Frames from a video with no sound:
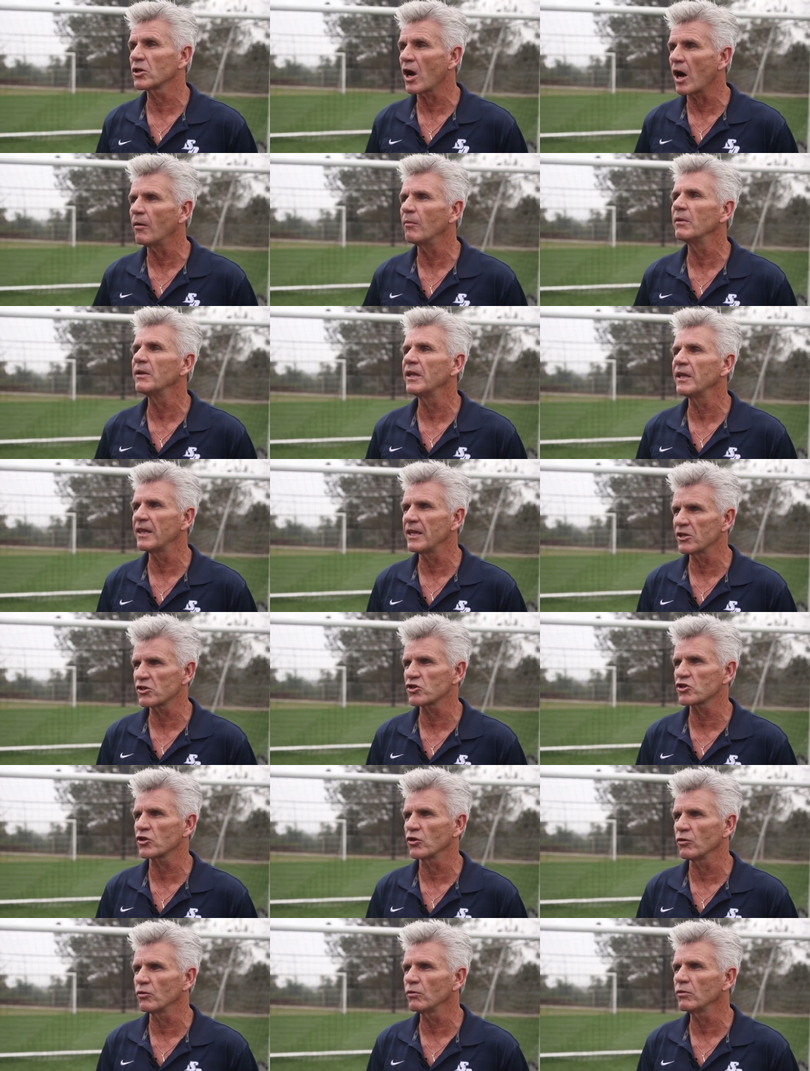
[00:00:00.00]
coming to this
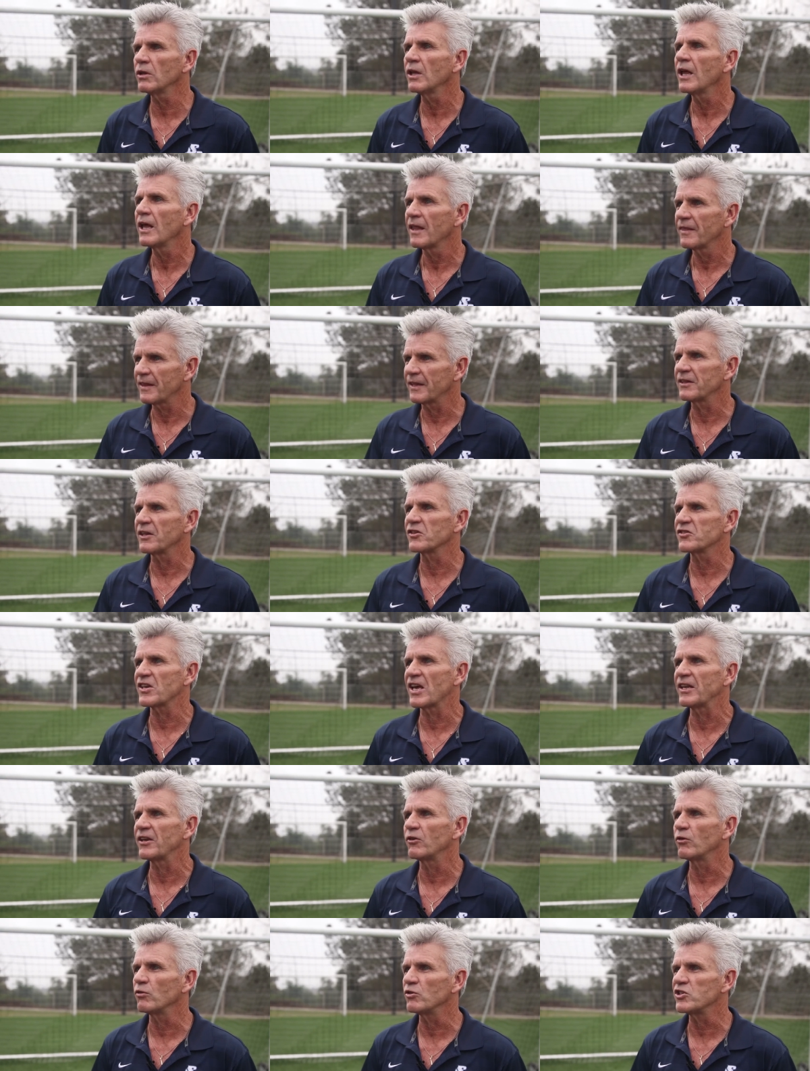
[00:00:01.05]
school, that they
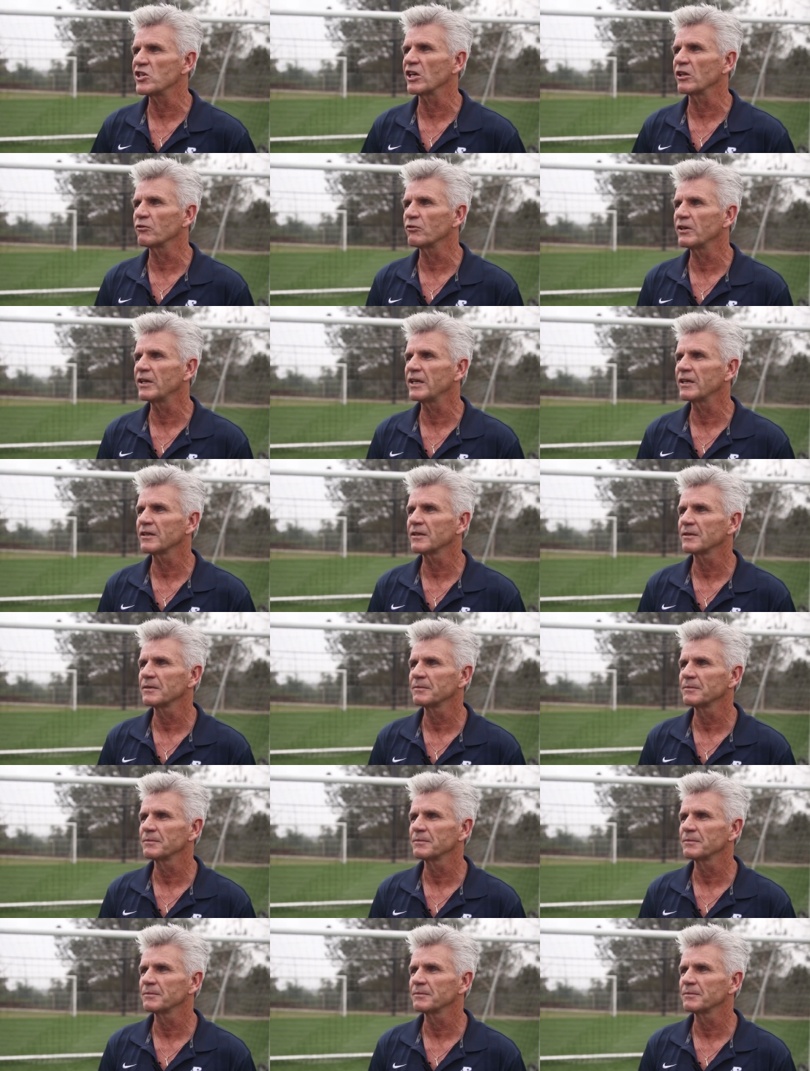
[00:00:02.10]
send their own children here.